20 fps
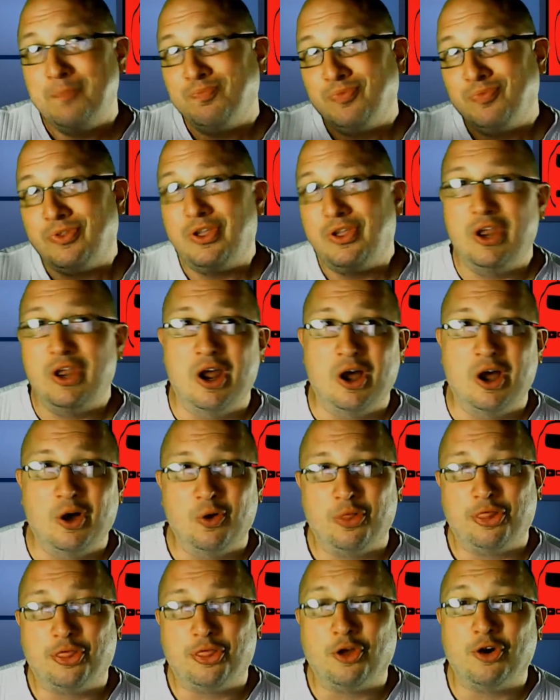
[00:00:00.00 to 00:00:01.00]

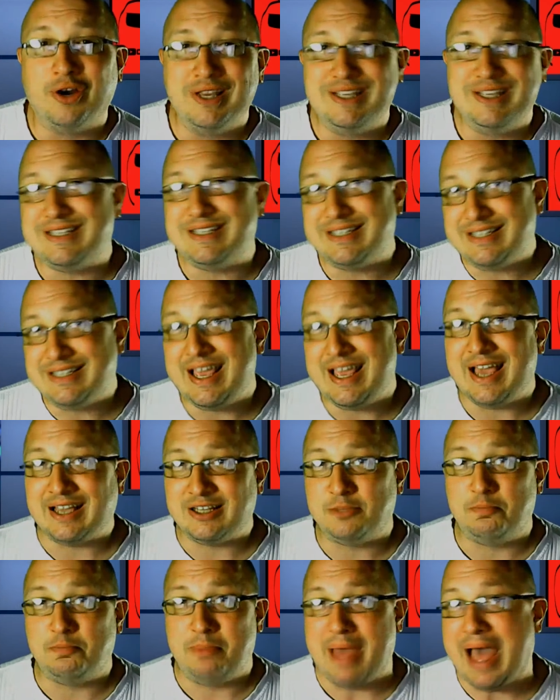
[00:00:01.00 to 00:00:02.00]
36
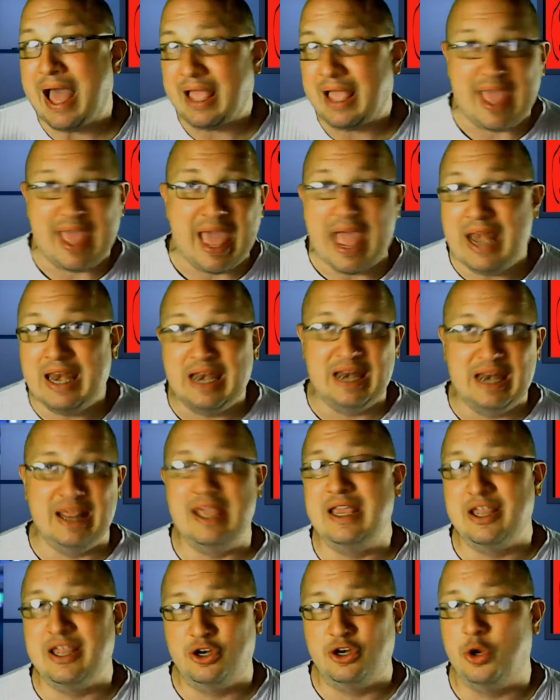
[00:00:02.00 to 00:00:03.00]
back
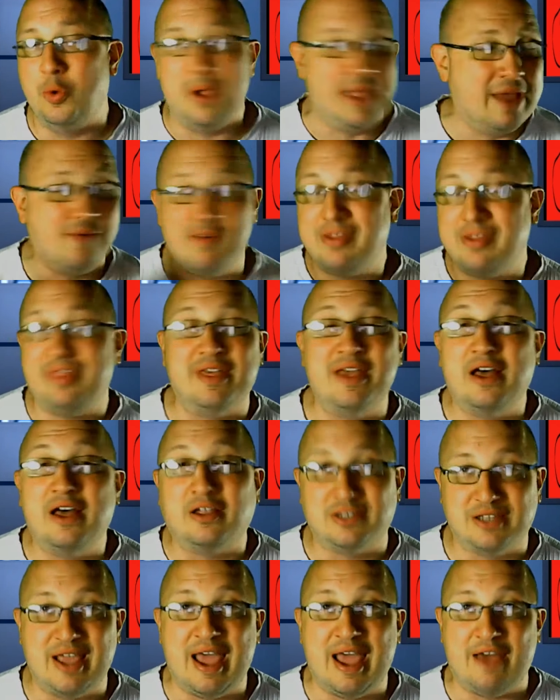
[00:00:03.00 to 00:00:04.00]
editing and doing everything
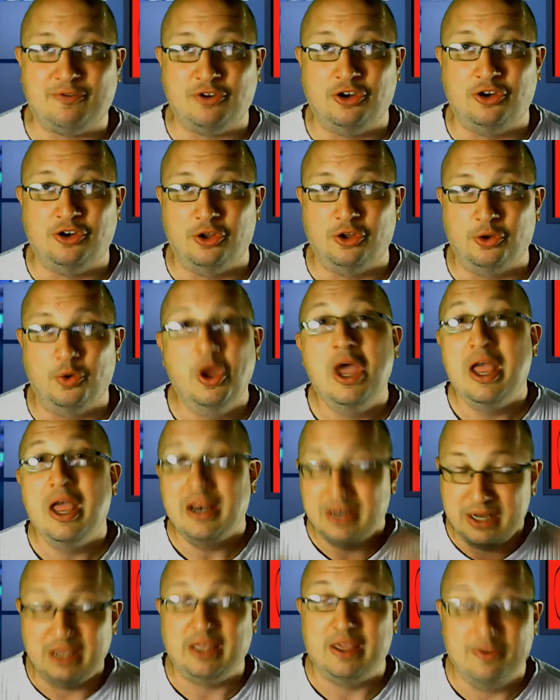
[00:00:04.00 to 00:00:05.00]
else I have to do
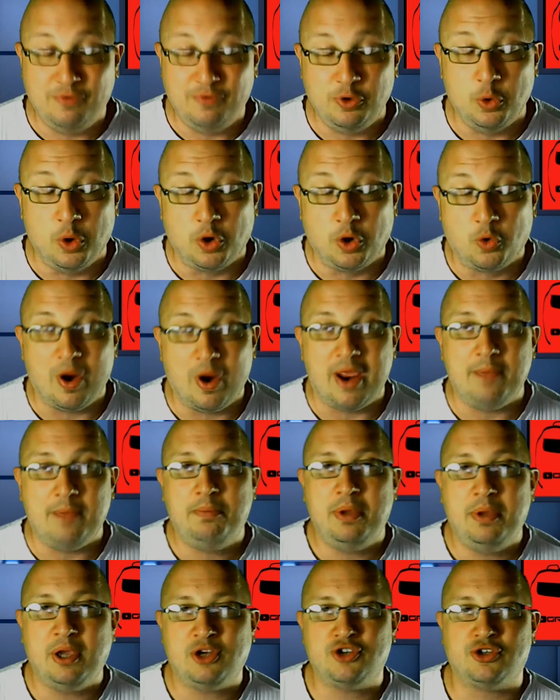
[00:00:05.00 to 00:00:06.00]
to give you a great
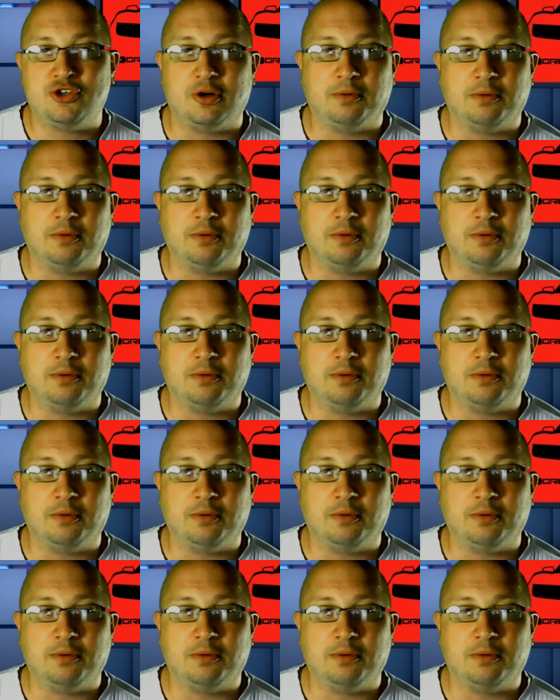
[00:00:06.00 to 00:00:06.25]
picture.